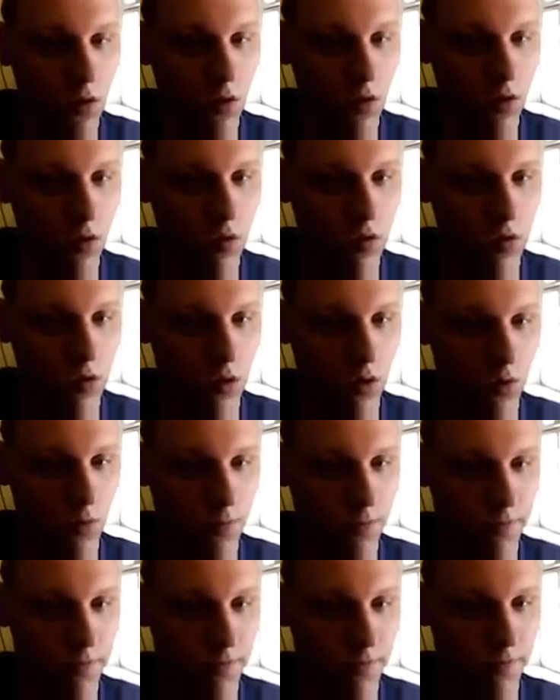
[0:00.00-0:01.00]
So
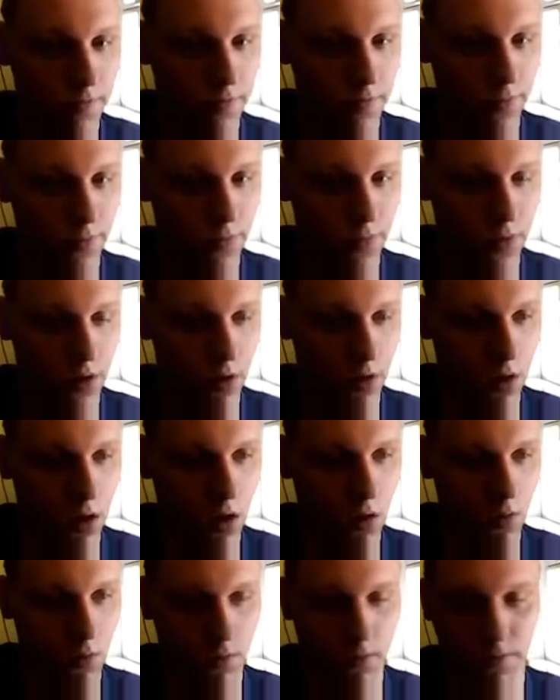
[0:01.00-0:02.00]
there you
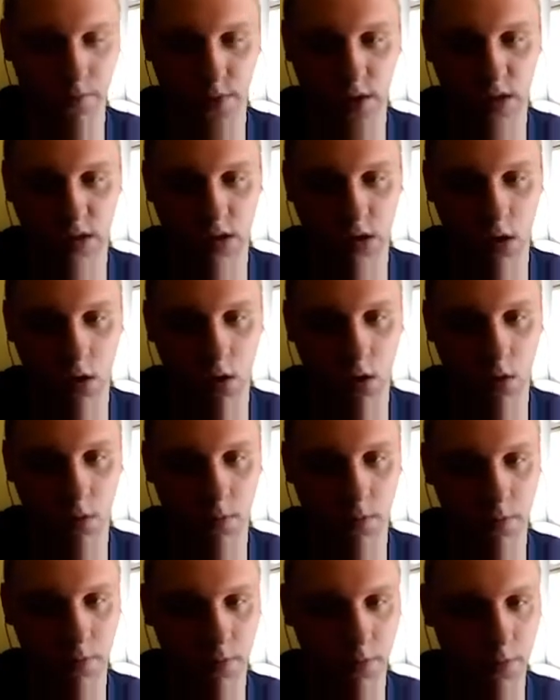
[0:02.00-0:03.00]
go. That's
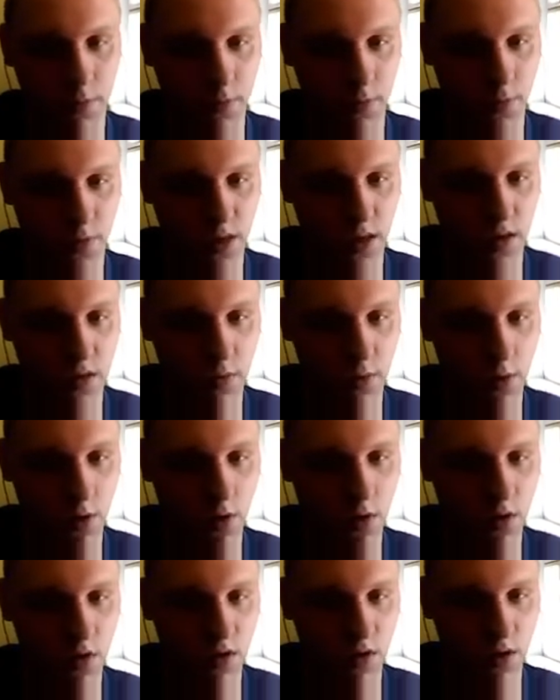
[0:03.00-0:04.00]
these
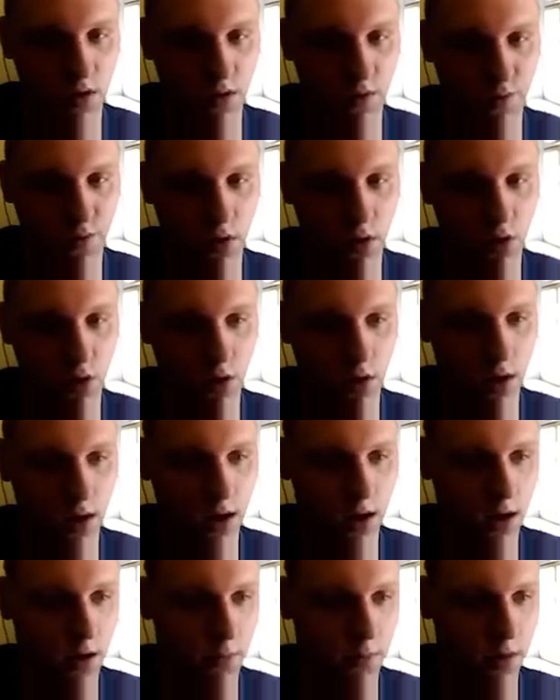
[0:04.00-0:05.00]
paragraphs are
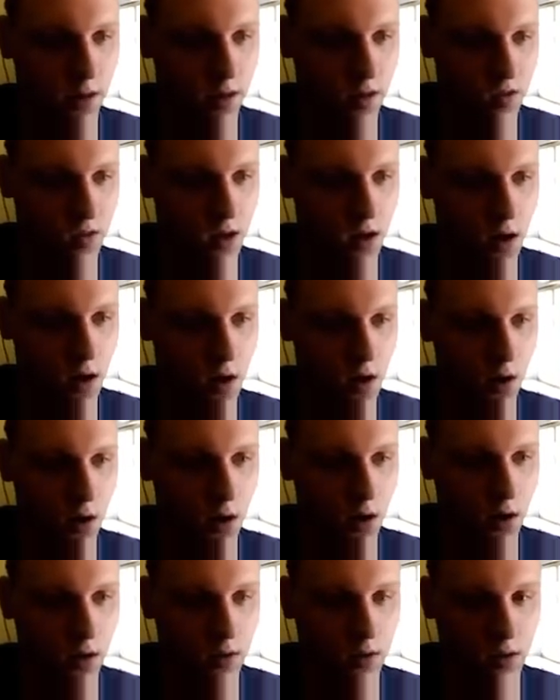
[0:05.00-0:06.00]
differentiated because they are
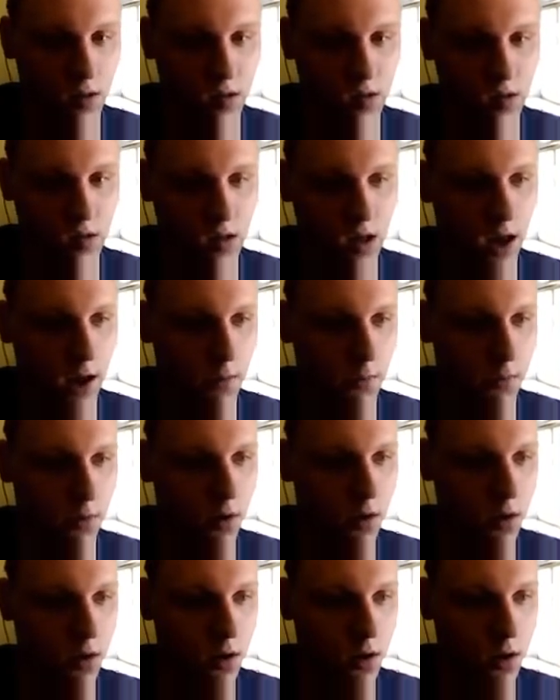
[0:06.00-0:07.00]
not the same.
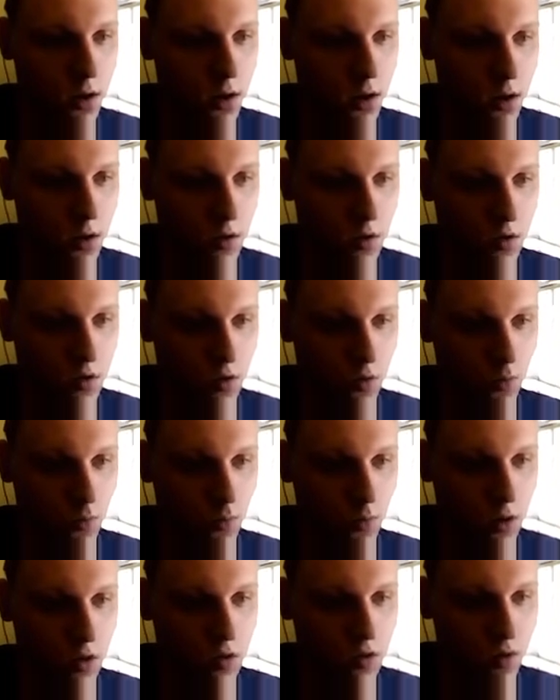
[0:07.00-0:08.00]
So
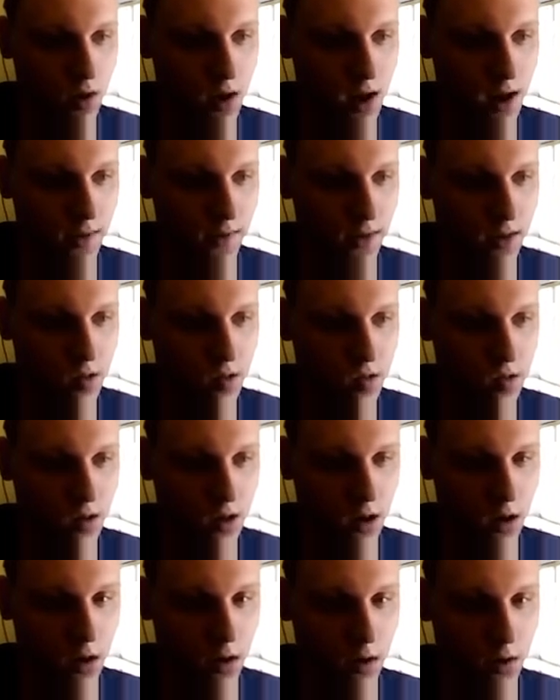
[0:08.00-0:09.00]
once you add this in,